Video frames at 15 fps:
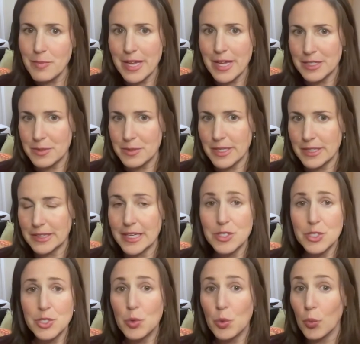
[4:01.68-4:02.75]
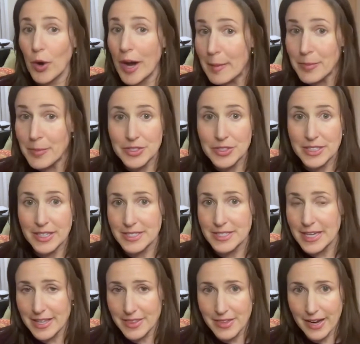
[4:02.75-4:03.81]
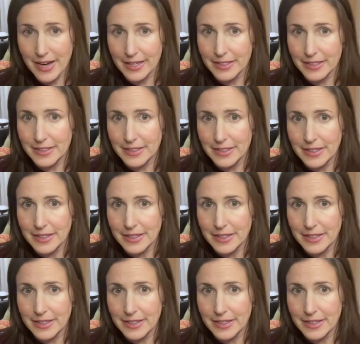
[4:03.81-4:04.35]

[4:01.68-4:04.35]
management, scrambled to contain that.